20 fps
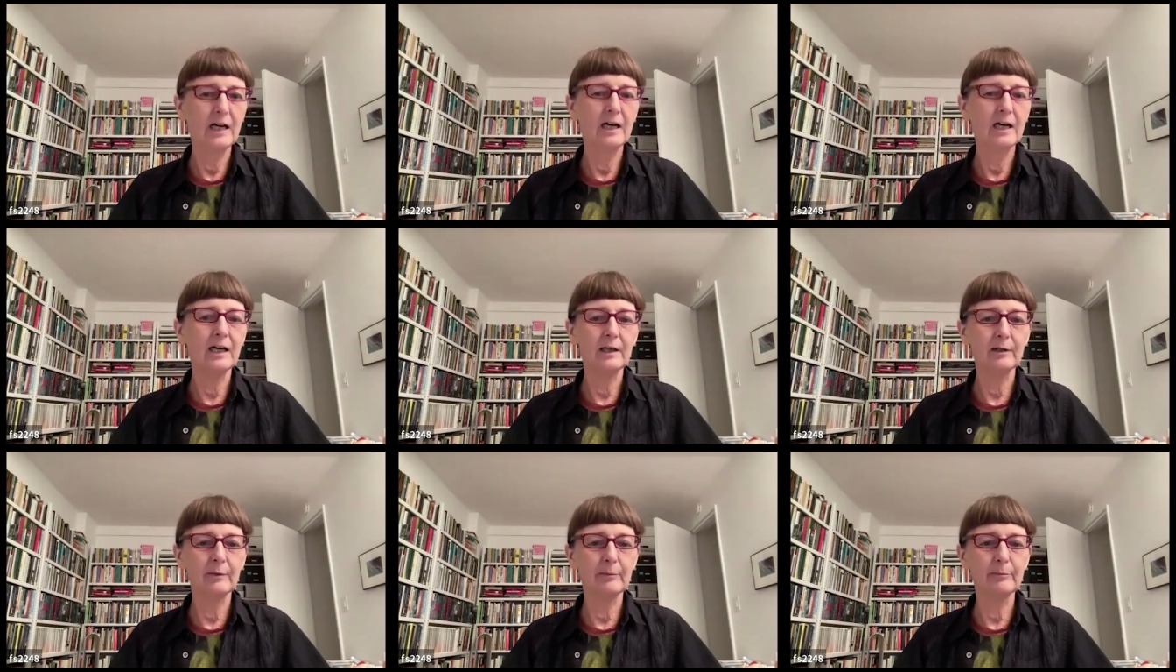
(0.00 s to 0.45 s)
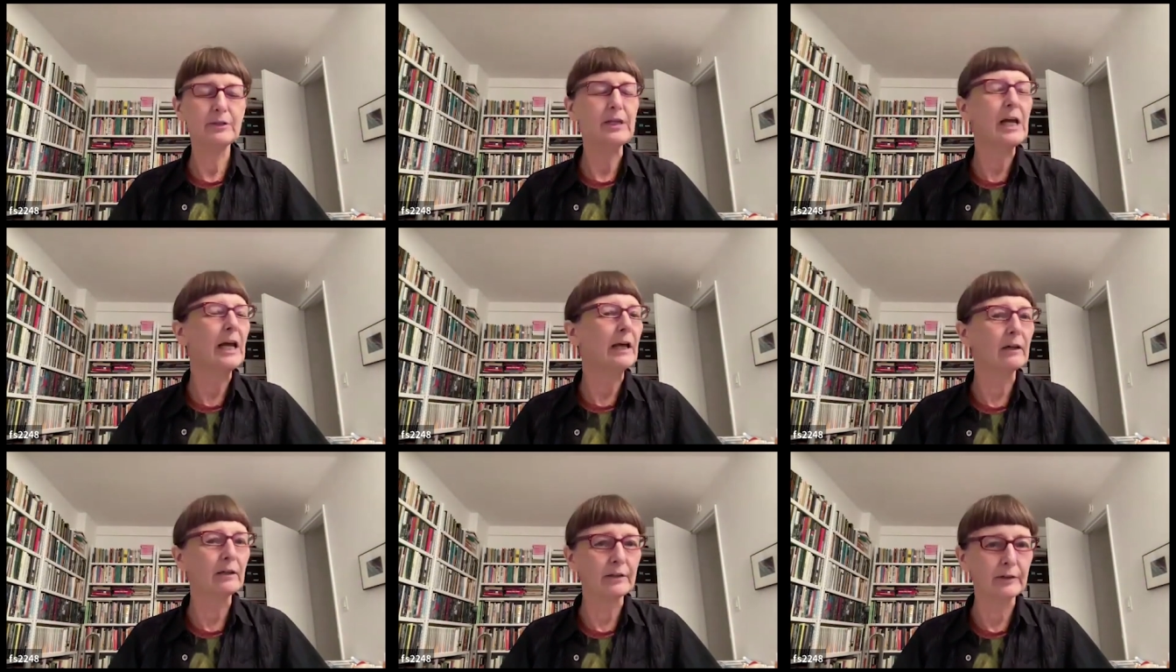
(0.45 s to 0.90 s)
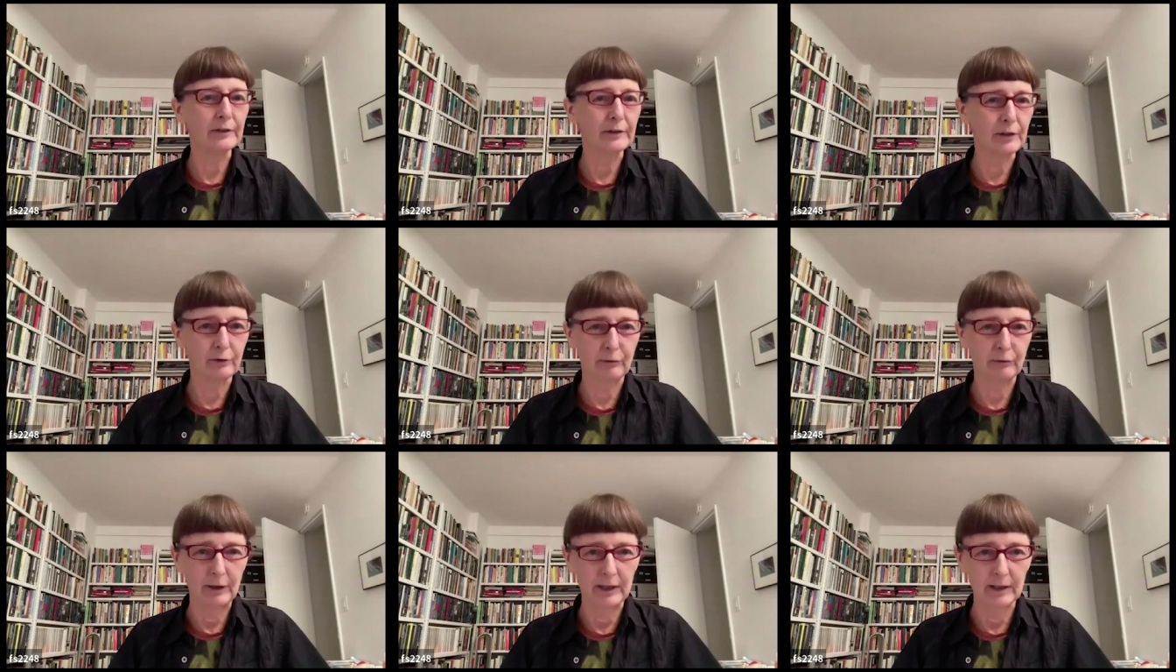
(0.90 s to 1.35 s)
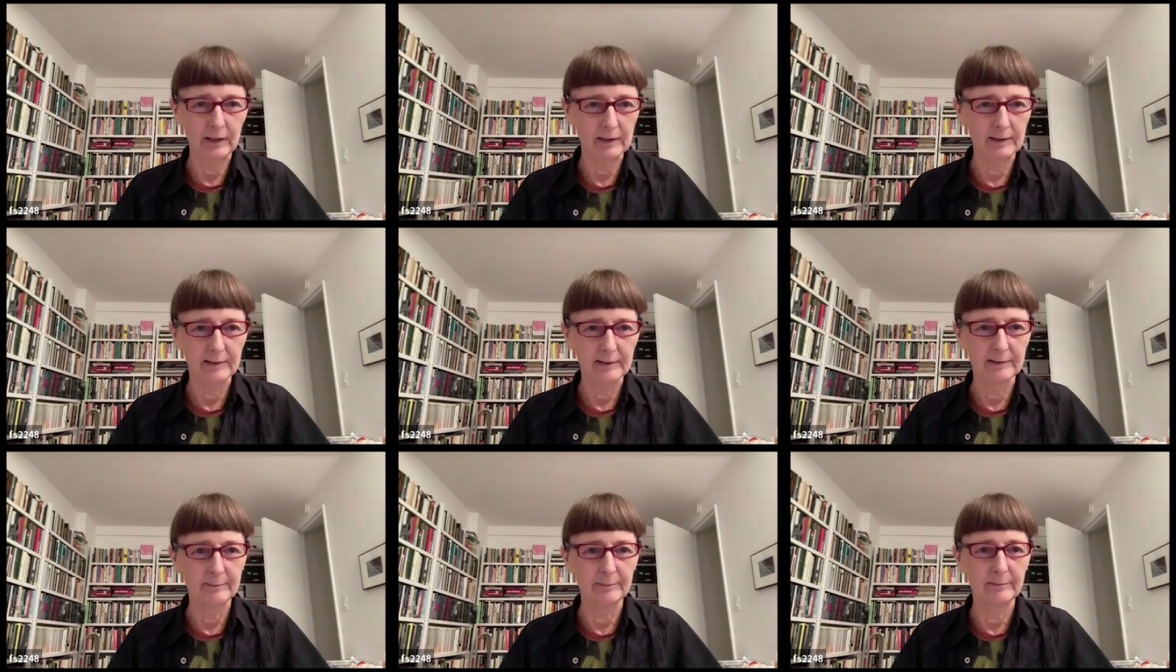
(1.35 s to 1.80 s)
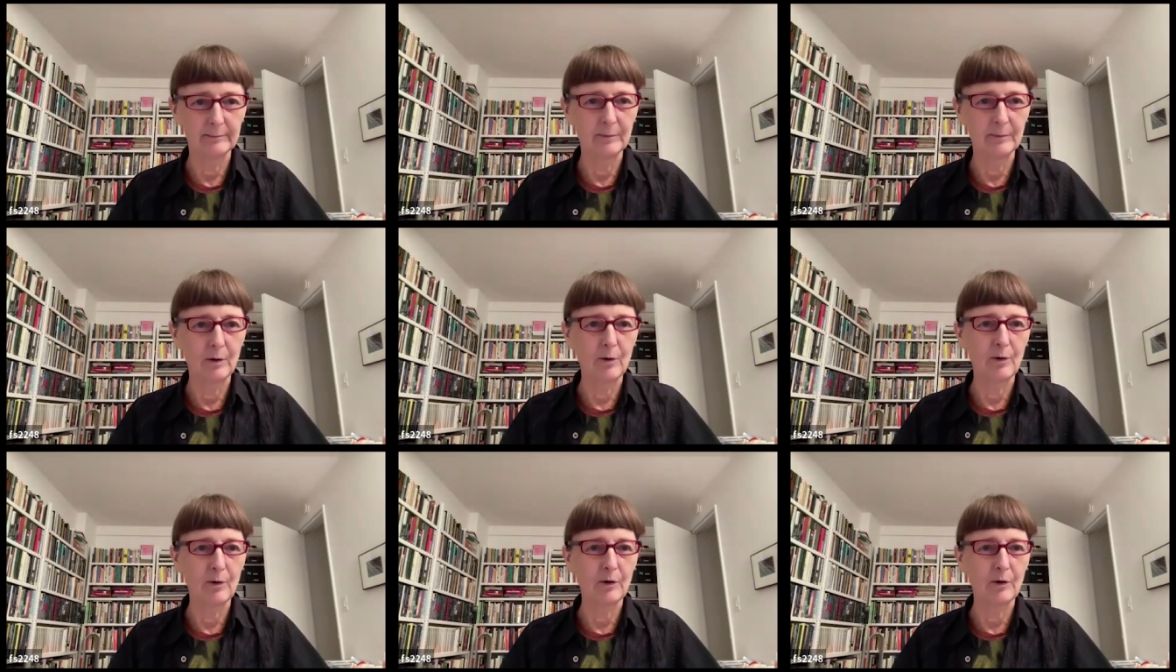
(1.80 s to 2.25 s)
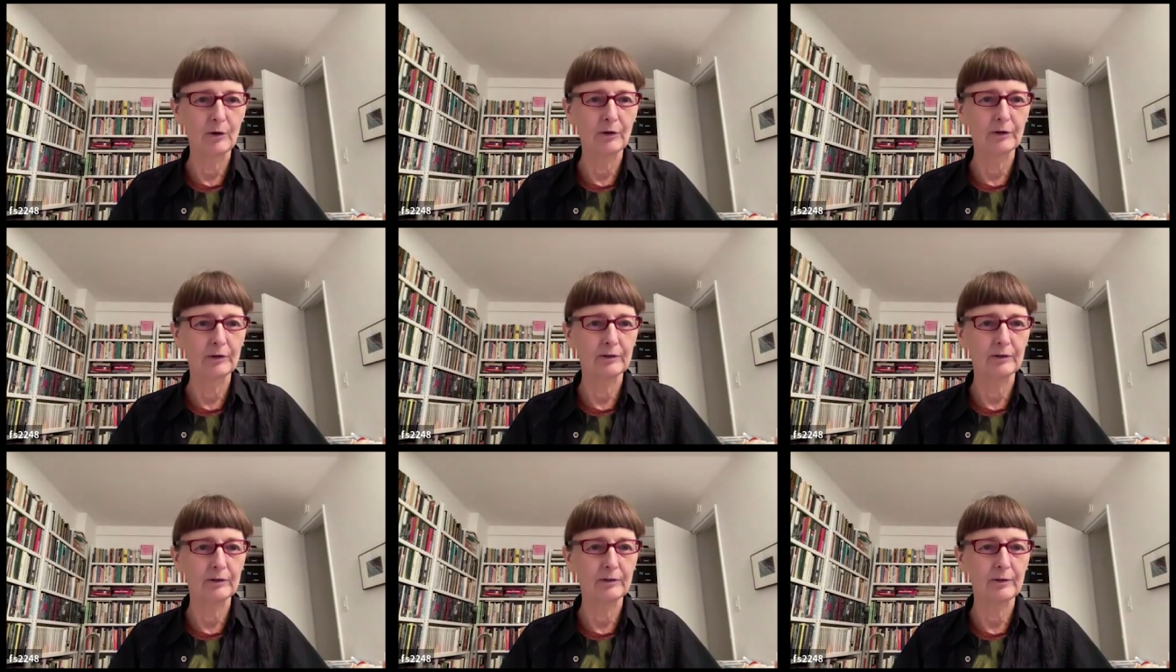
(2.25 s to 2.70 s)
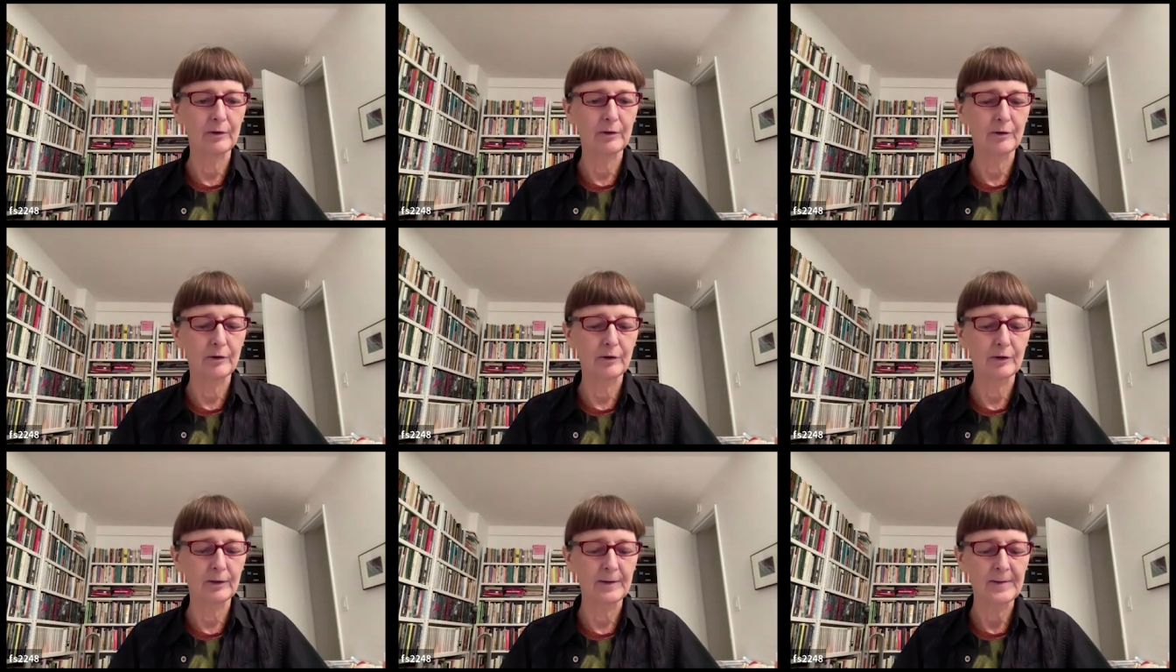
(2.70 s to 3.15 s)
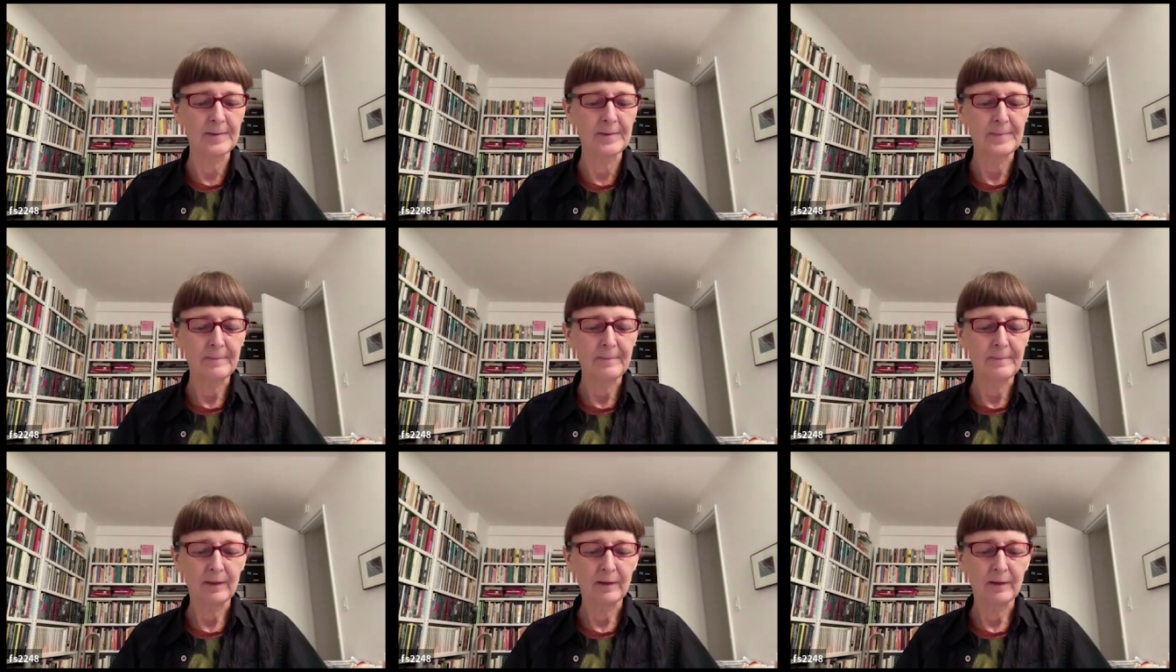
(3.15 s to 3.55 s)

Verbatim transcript: um, tailored curriculum or or